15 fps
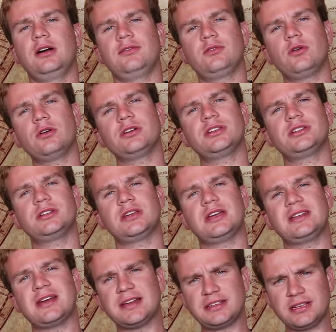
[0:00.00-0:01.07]
Of course,
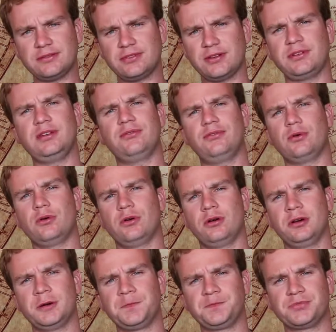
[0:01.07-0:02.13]
in
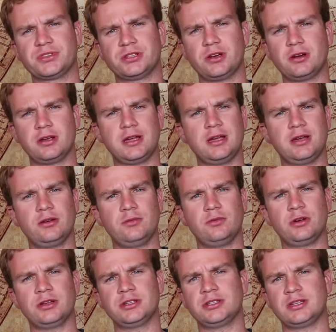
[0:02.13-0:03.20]
1954, Turkey
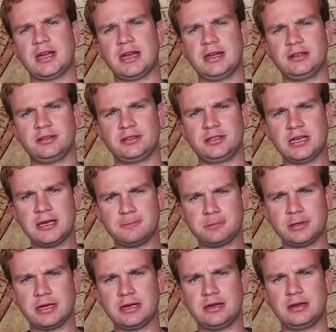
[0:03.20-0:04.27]
was a
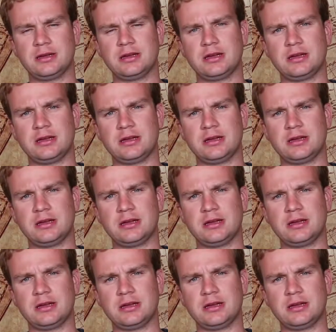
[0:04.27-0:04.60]
deeply